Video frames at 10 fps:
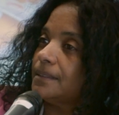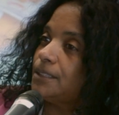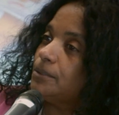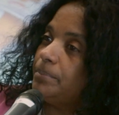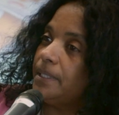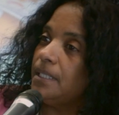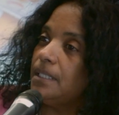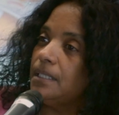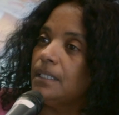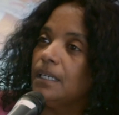to
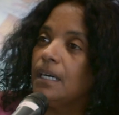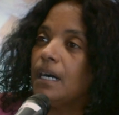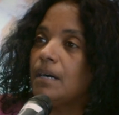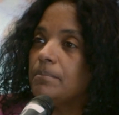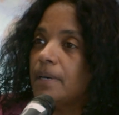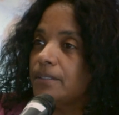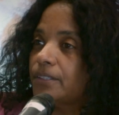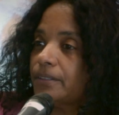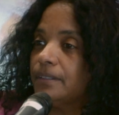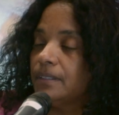being a
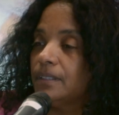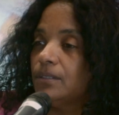mother,